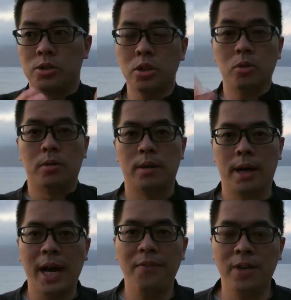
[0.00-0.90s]
So
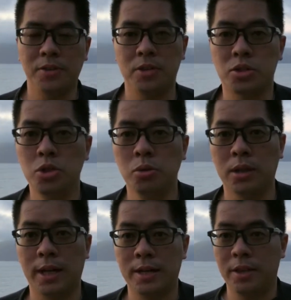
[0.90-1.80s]
I have got this new
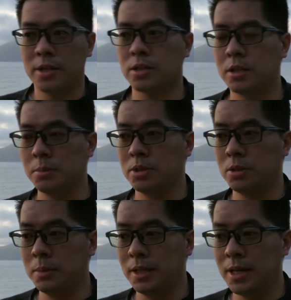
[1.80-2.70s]
client that is coming
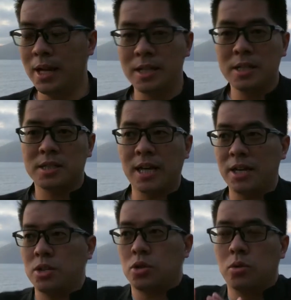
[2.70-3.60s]
to me, and he's
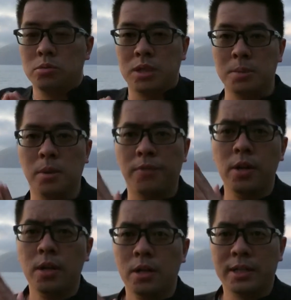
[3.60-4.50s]
got his own team of
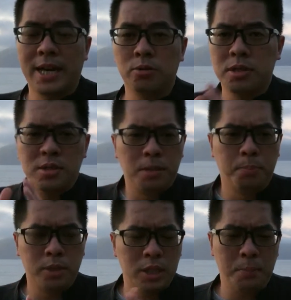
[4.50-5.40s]
accountants and
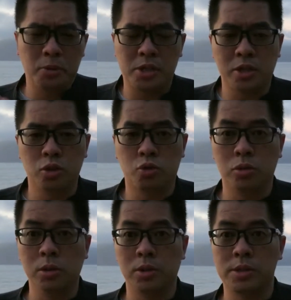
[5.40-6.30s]
bookkeepers and
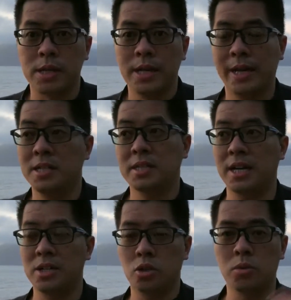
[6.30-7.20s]
controllers, and he's
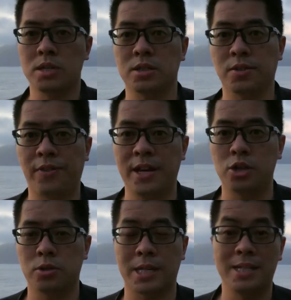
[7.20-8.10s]
got his own sets of
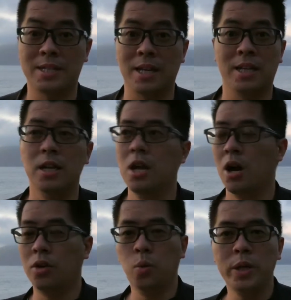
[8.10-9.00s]
financials that he's getting
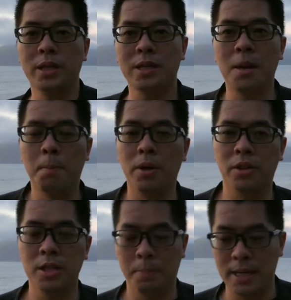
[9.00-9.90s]
on a weekly and
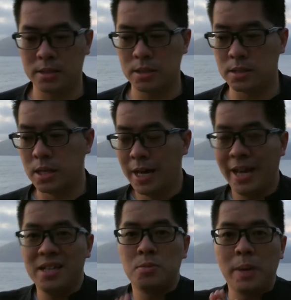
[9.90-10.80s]
monthly basis, and
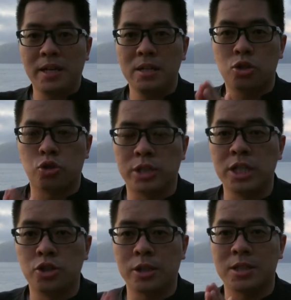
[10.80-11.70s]
he's making
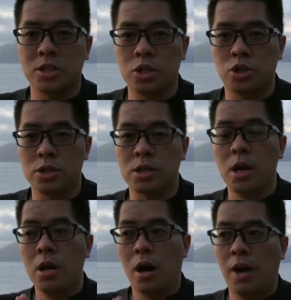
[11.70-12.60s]
strategic decisions
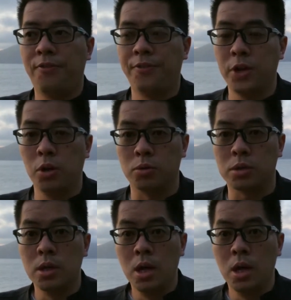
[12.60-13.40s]
off of those.